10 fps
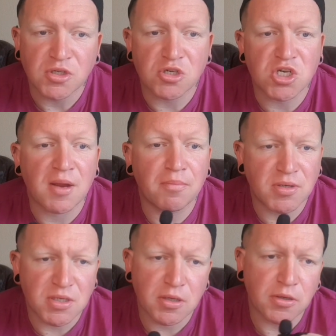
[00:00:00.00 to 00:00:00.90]
So
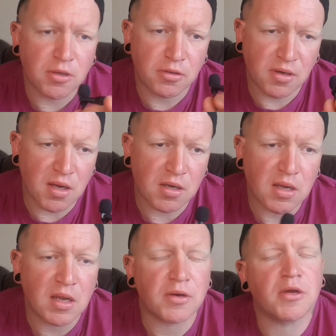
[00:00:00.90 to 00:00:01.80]
Ciampa turned on
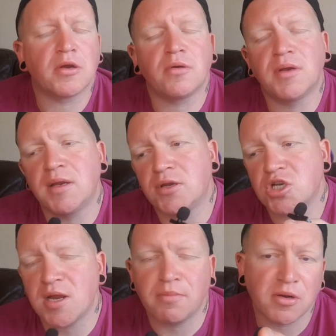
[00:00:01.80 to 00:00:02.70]
Gargano and then
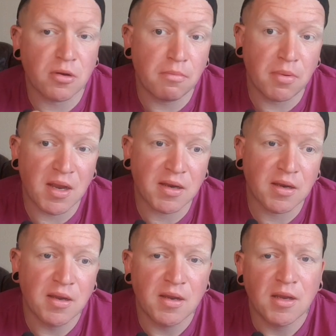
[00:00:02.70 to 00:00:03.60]
Ciampa come back.